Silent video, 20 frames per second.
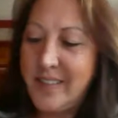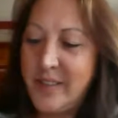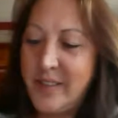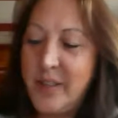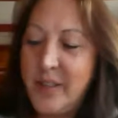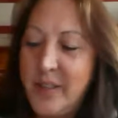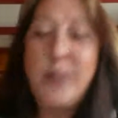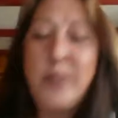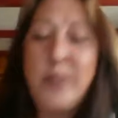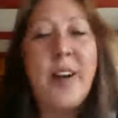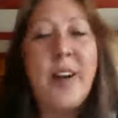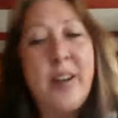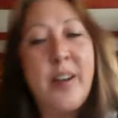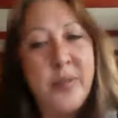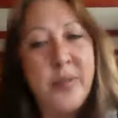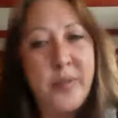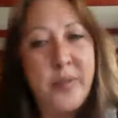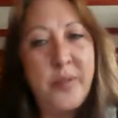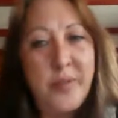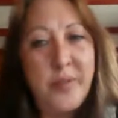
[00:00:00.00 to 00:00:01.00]
the
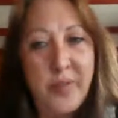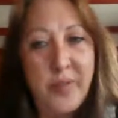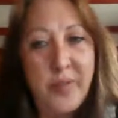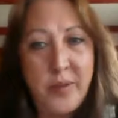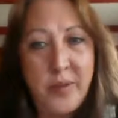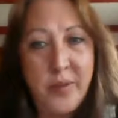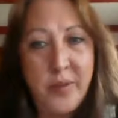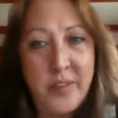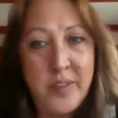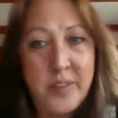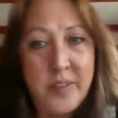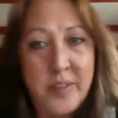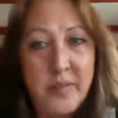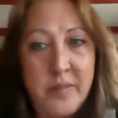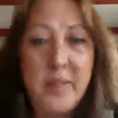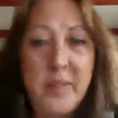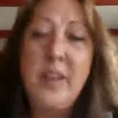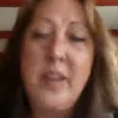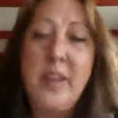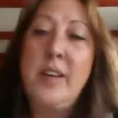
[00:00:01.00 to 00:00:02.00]
ground was frozen.
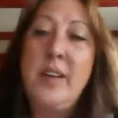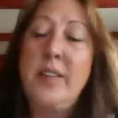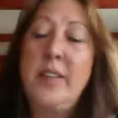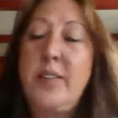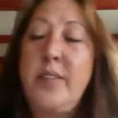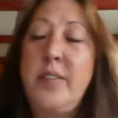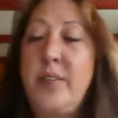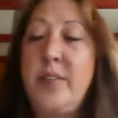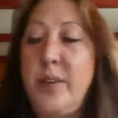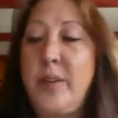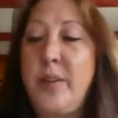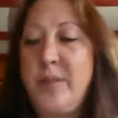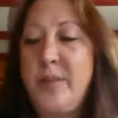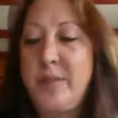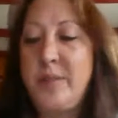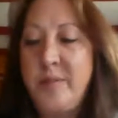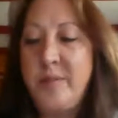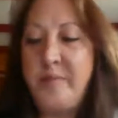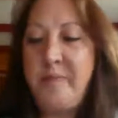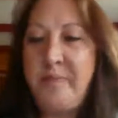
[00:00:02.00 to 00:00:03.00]

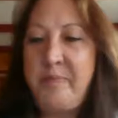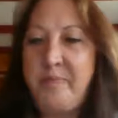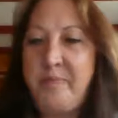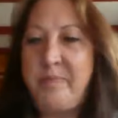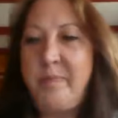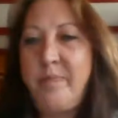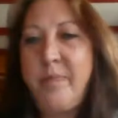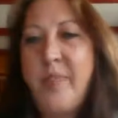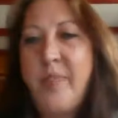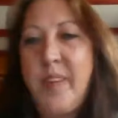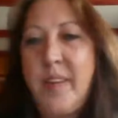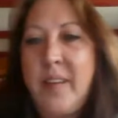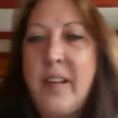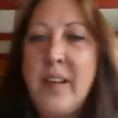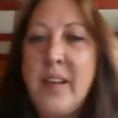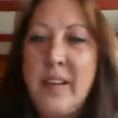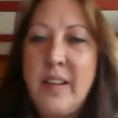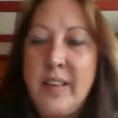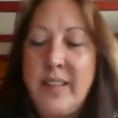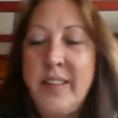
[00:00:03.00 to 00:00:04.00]
So,
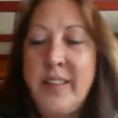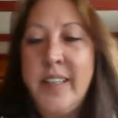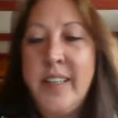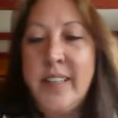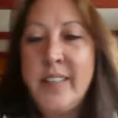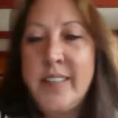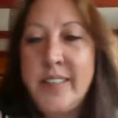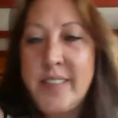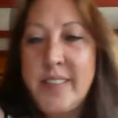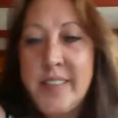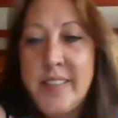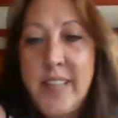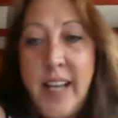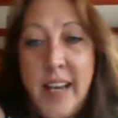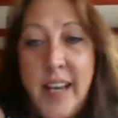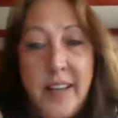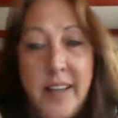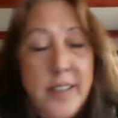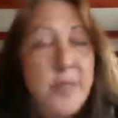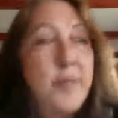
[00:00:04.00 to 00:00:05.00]
needless to
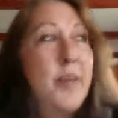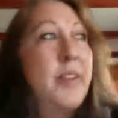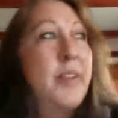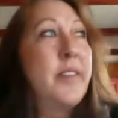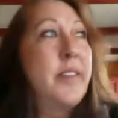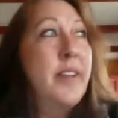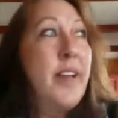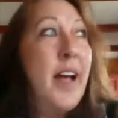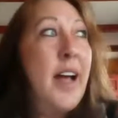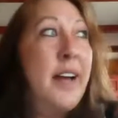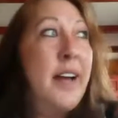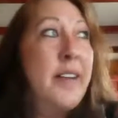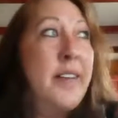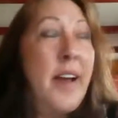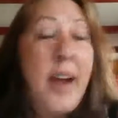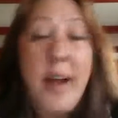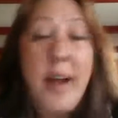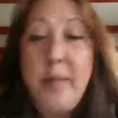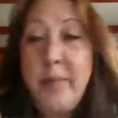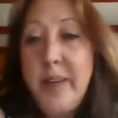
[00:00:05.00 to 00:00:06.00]
say, I spent a lot of
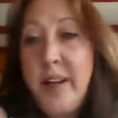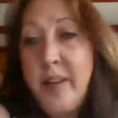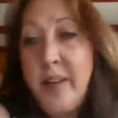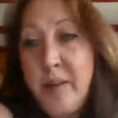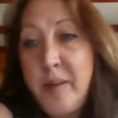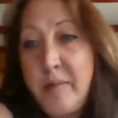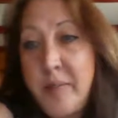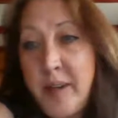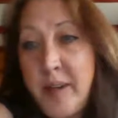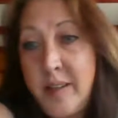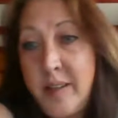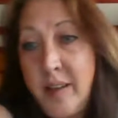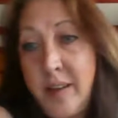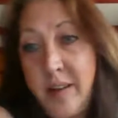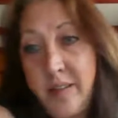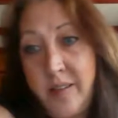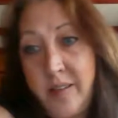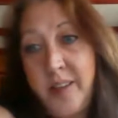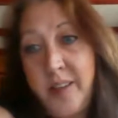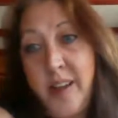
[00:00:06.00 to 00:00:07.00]
time down at my
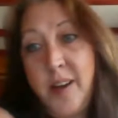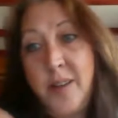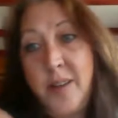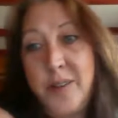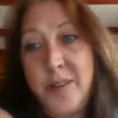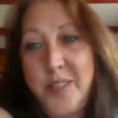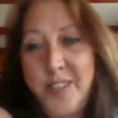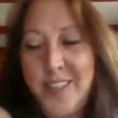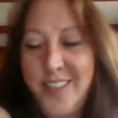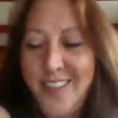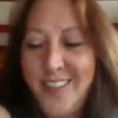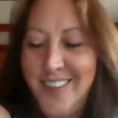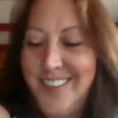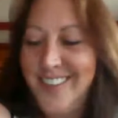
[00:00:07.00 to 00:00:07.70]
daughter's house